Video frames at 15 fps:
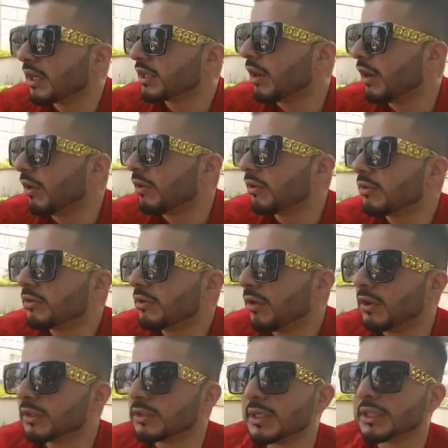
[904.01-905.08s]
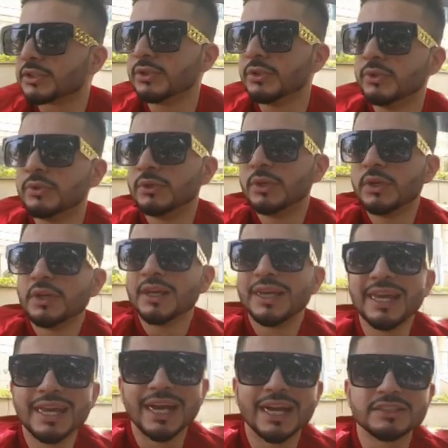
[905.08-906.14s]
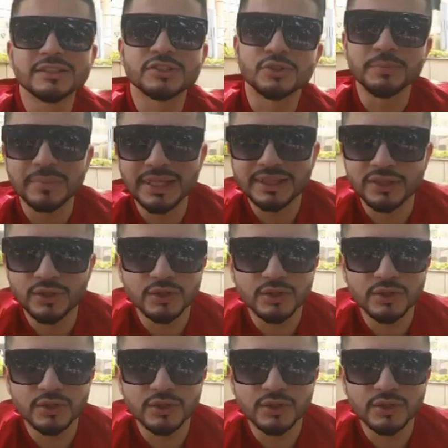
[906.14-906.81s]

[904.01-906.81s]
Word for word: uh, you know, all the way to here just to meet